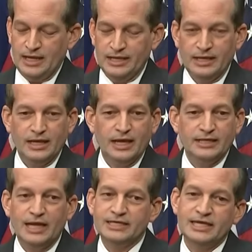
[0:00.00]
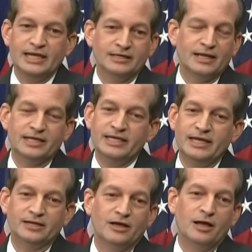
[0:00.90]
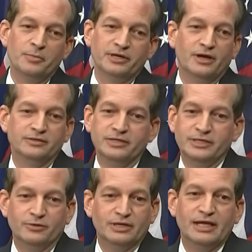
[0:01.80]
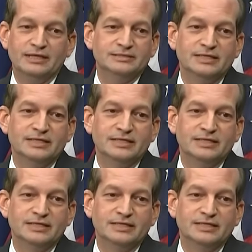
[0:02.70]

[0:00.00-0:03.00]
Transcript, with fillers: deal? I can't comment on the New York case.